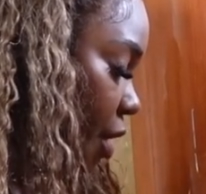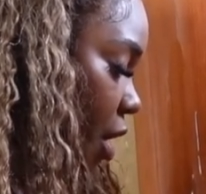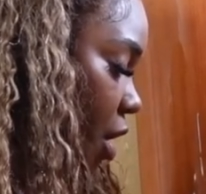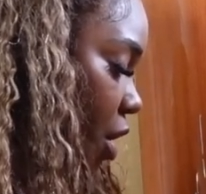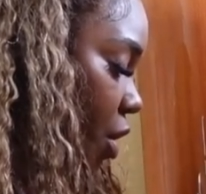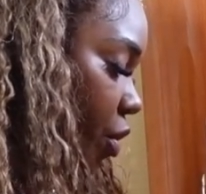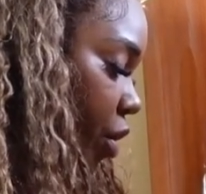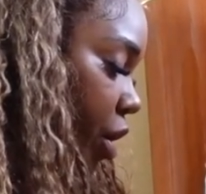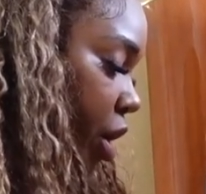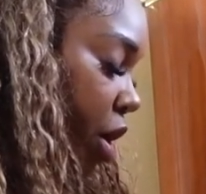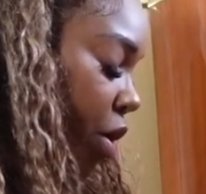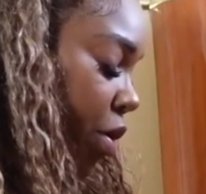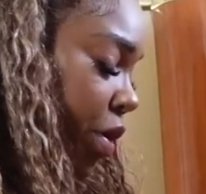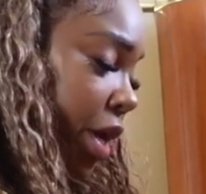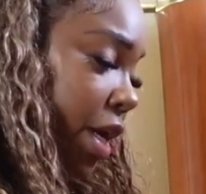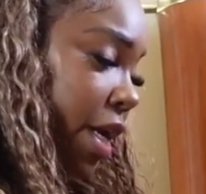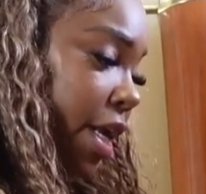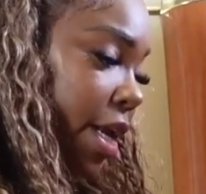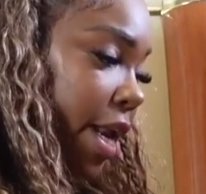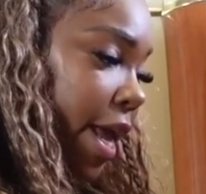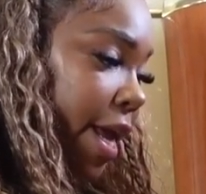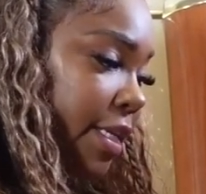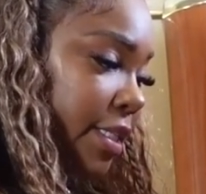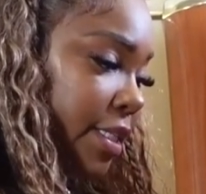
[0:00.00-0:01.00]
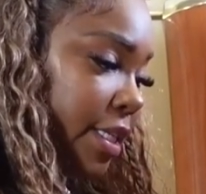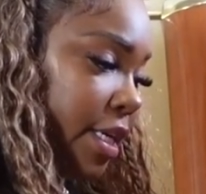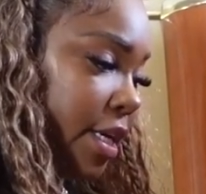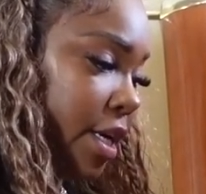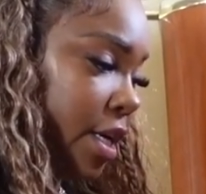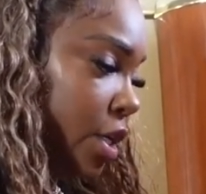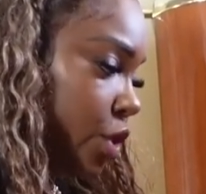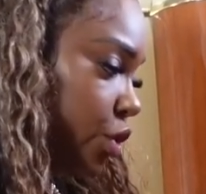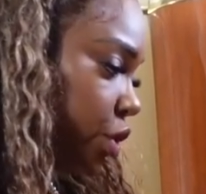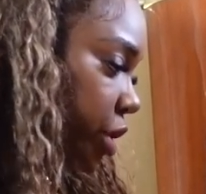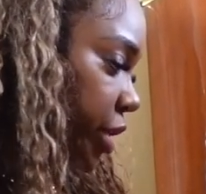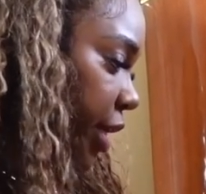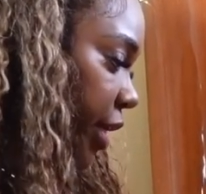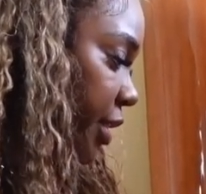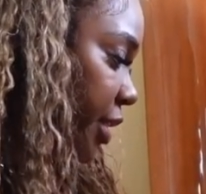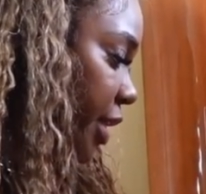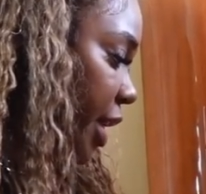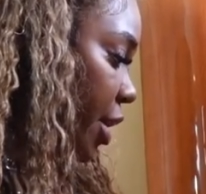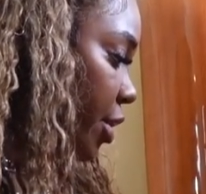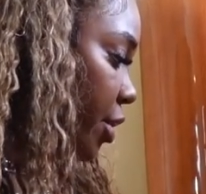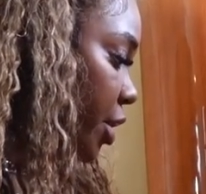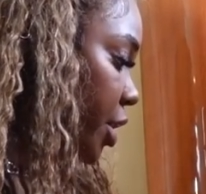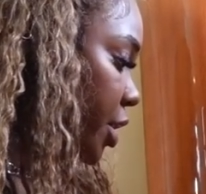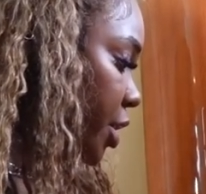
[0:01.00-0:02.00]
Oh, coconut 18 ounce? That
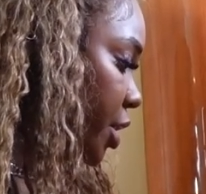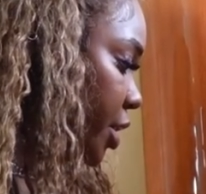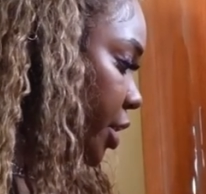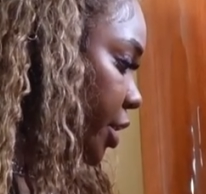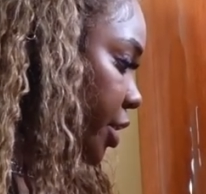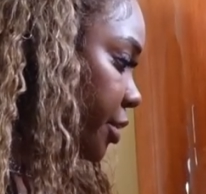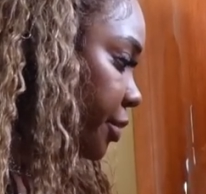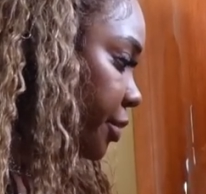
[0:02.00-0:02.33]
sounds good.